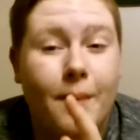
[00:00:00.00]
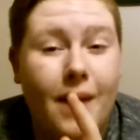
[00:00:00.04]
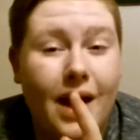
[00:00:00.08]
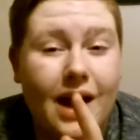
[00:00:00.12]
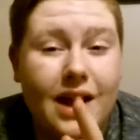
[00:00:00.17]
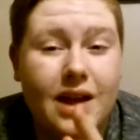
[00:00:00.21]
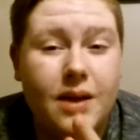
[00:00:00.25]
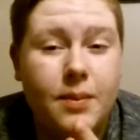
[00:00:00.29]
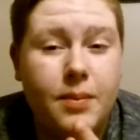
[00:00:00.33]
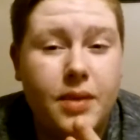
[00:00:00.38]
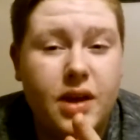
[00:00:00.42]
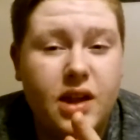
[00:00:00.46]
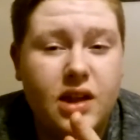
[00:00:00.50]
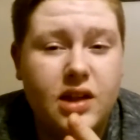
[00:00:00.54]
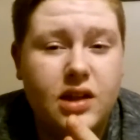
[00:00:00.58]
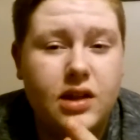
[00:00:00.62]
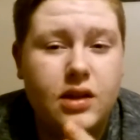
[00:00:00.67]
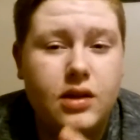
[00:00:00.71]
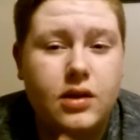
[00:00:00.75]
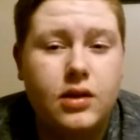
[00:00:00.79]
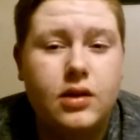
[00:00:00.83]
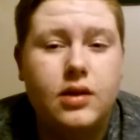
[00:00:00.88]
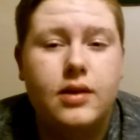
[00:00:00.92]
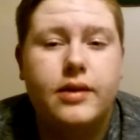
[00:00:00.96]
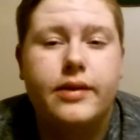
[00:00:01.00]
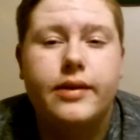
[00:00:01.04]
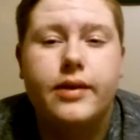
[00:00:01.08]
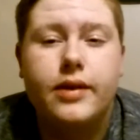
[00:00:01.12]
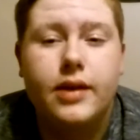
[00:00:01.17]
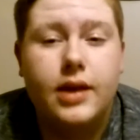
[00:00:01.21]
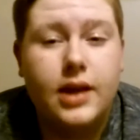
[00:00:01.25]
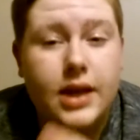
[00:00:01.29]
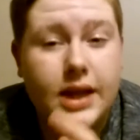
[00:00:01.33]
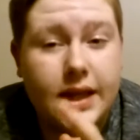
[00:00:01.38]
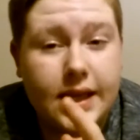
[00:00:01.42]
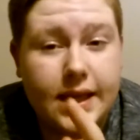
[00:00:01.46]
My opinion,
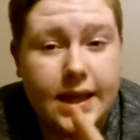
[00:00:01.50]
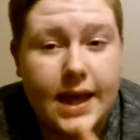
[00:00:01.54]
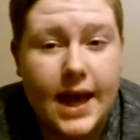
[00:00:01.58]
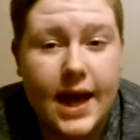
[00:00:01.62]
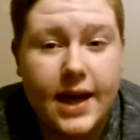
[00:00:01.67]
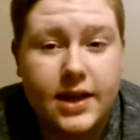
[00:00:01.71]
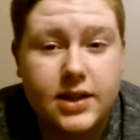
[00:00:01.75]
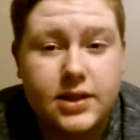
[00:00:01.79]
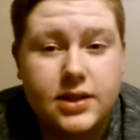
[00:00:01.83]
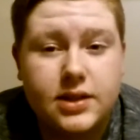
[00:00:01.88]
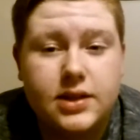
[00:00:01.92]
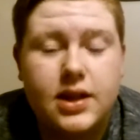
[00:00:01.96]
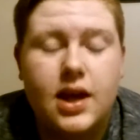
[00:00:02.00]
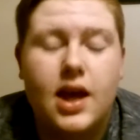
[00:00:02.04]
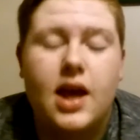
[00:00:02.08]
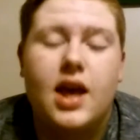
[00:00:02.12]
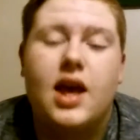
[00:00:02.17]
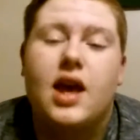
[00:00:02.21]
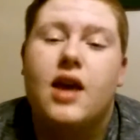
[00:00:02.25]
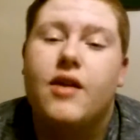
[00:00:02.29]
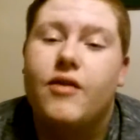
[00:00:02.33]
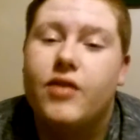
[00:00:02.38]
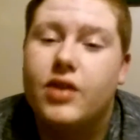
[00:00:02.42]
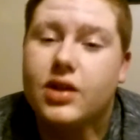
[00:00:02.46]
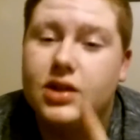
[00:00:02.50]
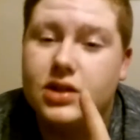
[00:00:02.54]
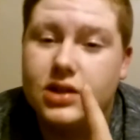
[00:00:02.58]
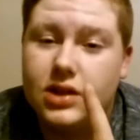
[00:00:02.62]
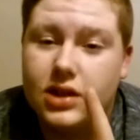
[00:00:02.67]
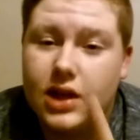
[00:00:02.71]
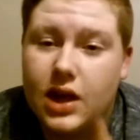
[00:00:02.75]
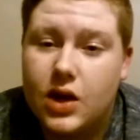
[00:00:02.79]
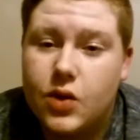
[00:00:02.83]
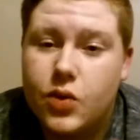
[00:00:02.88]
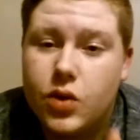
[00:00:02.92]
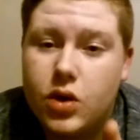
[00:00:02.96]
yes. If it
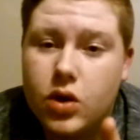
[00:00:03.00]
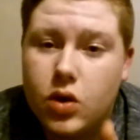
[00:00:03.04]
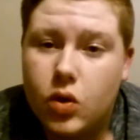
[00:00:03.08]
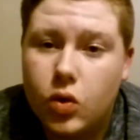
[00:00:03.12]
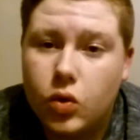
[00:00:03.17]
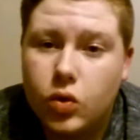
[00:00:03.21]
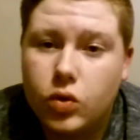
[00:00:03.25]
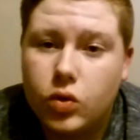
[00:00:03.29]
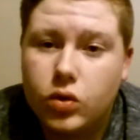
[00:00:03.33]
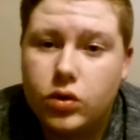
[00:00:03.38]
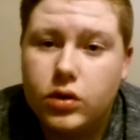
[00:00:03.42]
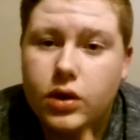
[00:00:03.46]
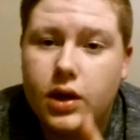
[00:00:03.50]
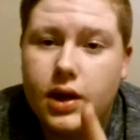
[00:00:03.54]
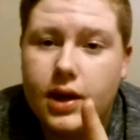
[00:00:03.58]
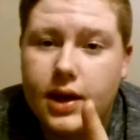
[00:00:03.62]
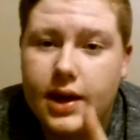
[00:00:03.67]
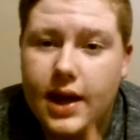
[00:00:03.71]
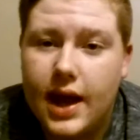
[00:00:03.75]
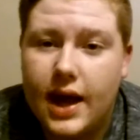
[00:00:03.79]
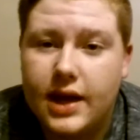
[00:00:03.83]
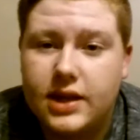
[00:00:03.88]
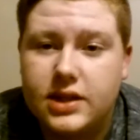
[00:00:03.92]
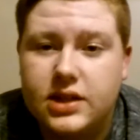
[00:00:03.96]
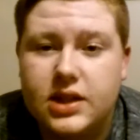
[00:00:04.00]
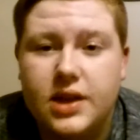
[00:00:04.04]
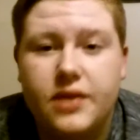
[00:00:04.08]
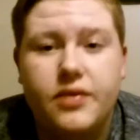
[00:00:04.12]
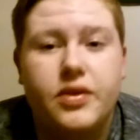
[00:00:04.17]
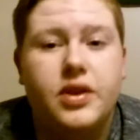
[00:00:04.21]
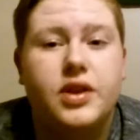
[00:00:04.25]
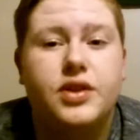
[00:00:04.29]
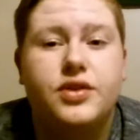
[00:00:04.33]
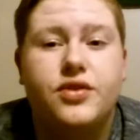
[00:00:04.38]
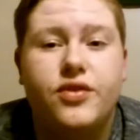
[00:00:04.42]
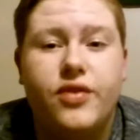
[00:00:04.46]
is liquid cooled, yes.
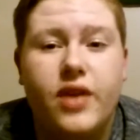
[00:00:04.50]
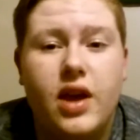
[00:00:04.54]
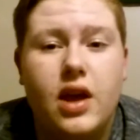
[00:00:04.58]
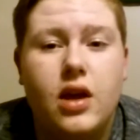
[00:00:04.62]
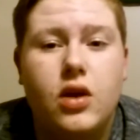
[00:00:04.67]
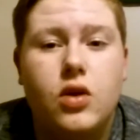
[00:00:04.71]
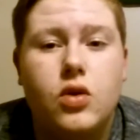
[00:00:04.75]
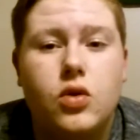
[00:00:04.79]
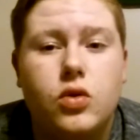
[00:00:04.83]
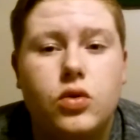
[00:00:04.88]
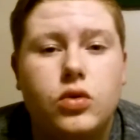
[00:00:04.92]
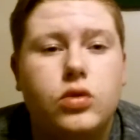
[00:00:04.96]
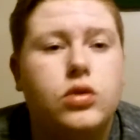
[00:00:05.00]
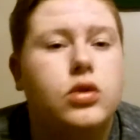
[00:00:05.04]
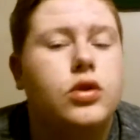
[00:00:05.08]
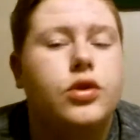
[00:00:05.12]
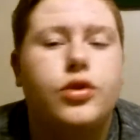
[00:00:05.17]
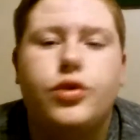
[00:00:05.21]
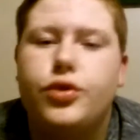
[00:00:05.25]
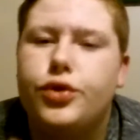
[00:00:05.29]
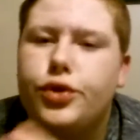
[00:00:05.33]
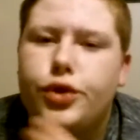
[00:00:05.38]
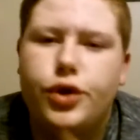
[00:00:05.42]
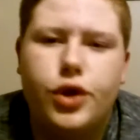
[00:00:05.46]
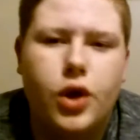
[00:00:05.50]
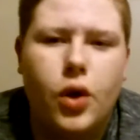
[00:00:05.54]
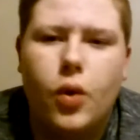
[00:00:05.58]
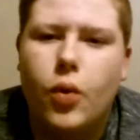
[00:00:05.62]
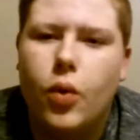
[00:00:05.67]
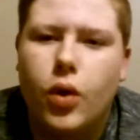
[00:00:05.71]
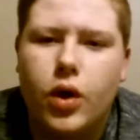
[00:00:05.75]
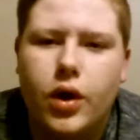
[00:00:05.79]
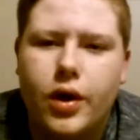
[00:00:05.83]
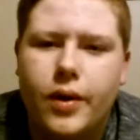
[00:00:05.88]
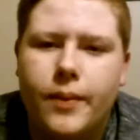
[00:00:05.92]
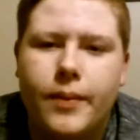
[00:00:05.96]
If it is fan cooled,
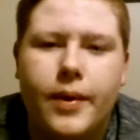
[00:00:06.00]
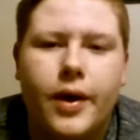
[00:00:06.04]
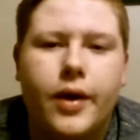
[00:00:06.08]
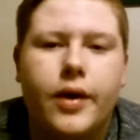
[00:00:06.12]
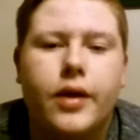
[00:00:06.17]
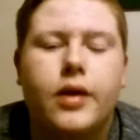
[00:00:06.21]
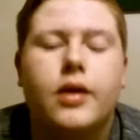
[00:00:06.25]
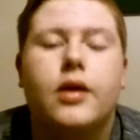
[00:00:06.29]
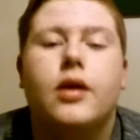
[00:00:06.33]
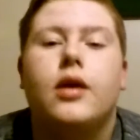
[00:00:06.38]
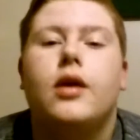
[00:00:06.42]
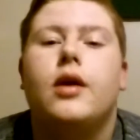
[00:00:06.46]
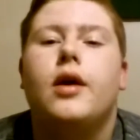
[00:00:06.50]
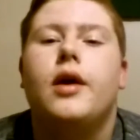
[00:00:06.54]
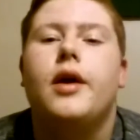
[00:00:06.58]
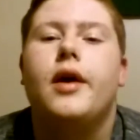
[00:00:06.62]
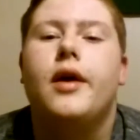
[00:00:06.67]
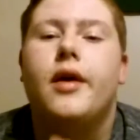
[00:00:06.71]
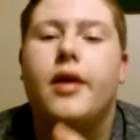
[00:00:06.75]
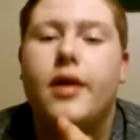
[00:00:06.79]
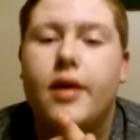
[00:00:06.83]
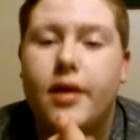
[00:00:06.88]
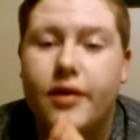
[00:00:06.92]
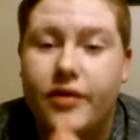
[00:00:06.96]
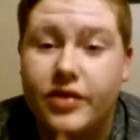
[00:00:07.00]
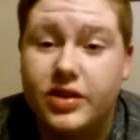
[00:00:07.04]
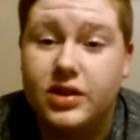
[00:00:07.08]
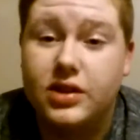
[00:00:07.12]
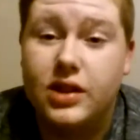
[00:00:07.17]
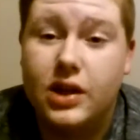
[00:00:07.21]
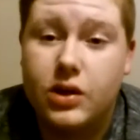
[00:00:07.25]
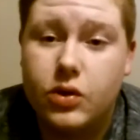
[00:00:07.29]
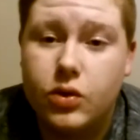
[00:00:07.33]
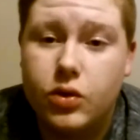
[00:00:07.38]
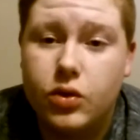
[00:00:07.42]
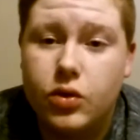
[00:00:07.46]
don't worry about it. If
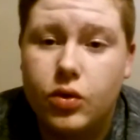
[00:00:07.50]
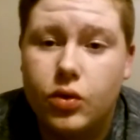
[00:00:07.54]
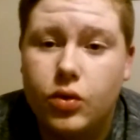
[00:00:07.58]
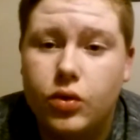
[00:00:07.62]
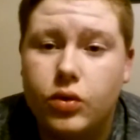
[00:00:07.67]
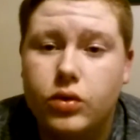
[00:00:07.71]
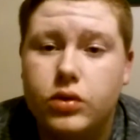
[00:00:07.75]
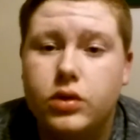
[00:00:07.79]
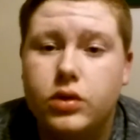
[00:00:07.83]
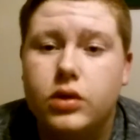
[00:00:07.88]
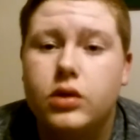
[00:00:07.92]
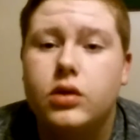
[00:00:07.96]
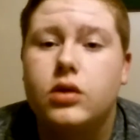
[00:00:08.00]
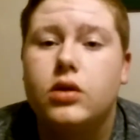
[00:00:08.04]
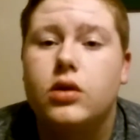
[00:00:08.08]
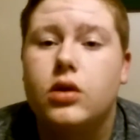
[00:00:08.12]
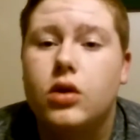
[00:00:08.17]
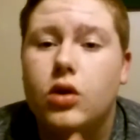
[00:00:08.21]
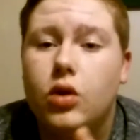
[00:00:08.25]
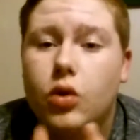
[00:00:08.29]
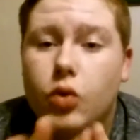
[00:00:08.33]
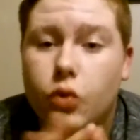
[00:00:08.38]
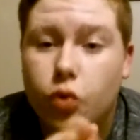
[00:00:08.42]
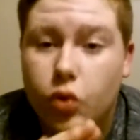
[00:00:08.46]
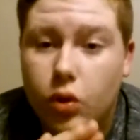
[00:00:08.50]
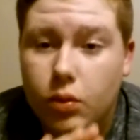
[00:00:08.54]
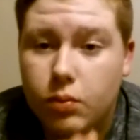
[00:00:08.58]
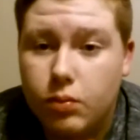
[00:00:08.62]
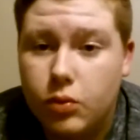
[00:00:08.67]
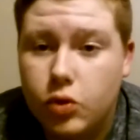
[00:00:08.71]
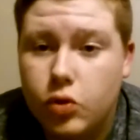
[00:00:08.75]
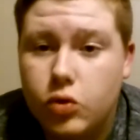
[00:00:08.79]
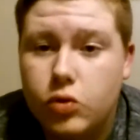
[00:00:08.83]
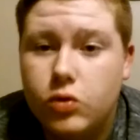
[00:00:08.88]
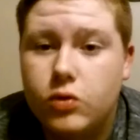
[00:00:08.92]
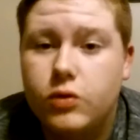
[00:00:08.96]
it's liquid cooled,
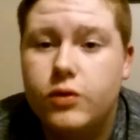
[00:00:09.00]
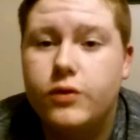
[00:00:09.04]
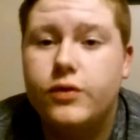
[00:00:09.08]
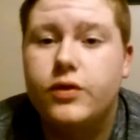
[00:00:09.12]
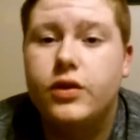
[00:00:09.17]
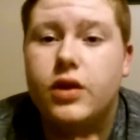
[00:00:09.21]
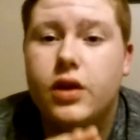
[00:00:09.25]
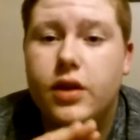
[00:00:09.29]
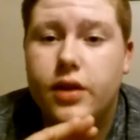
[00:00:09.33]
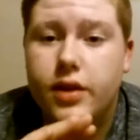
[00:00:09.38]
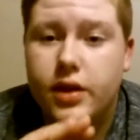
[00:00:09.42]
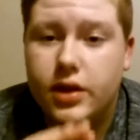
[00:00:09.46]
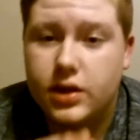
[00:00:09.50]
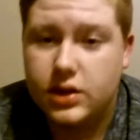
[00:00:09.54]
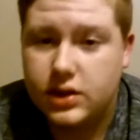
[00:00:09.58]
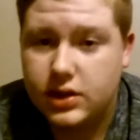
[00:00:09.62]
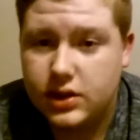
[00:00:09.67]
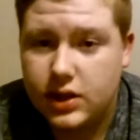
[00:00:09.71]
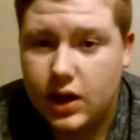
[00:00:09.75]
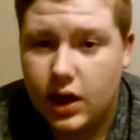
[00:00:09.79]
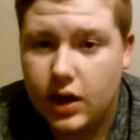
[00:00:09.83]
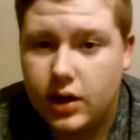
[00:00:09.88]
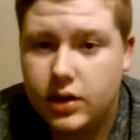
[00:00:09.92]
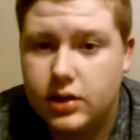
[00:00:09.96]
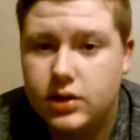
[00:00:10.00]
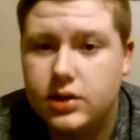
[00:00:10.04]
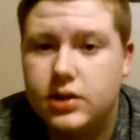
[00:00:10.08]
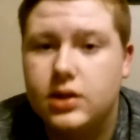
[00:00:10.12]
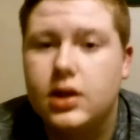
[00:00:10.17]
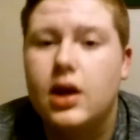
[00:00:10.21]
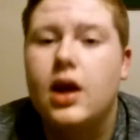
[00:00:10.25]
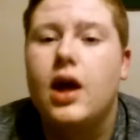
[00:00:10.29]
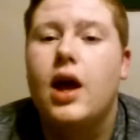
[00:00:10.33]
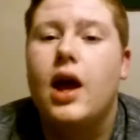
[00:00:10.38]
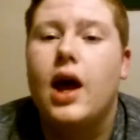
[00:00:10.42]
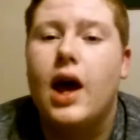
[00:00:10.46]
remove the
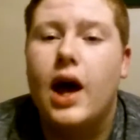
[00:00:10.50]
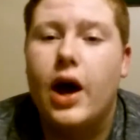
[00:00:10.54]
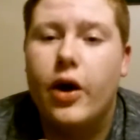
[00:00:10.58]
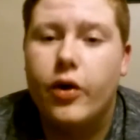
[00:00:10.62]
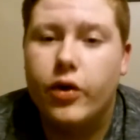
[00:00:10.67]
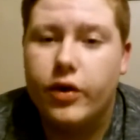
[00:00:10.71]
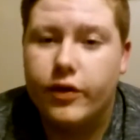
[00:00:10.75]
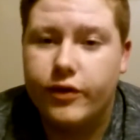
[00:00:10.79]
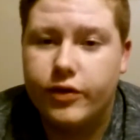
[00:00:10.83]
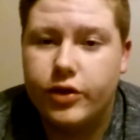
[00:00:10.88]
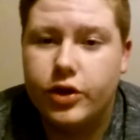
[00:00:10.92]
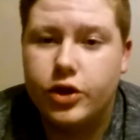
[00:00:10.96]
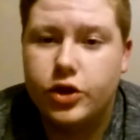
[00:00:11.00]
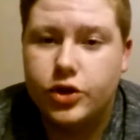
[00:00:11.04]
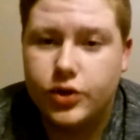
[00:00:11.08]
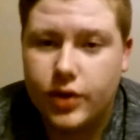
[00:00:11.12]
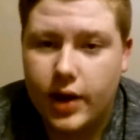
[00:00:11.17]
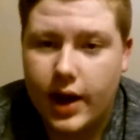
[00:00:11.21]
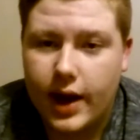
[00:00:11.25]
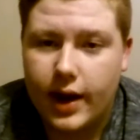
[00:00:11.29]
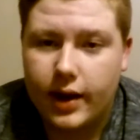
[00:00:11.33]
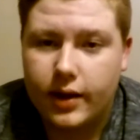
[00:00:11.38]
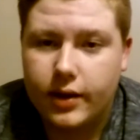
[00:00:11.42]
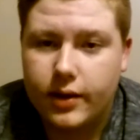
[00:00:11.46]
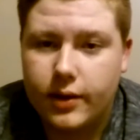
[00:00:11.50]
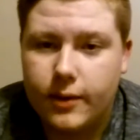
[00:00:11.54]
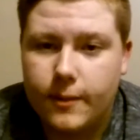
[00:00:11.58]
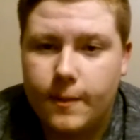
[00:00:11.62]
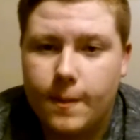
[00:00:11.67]
studs out of the track.